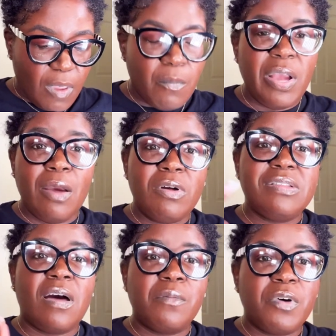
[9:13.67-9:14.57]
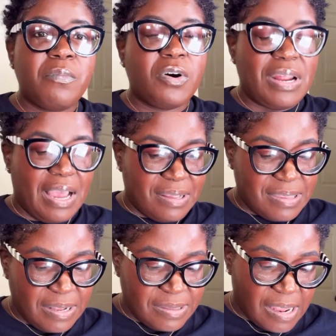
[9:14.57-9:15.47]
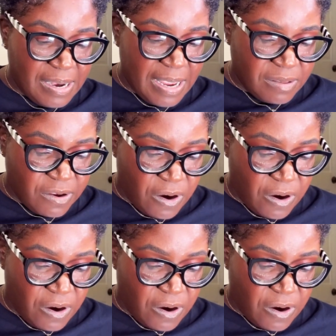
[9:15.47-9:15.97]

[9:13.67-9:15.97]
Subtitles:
But yeah, we'll talk more about the accent later